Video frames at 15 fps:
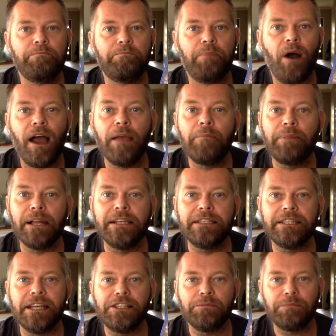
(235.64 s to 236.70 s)
buy a
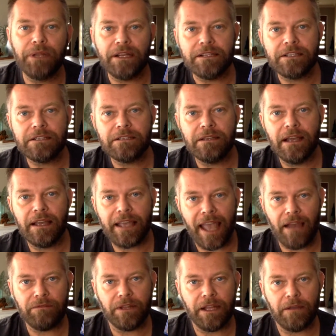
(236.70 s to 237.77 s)
PlayStation Plus
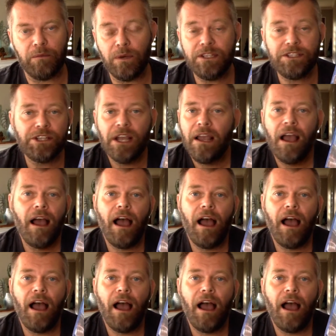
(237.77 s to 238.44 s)
account thing, which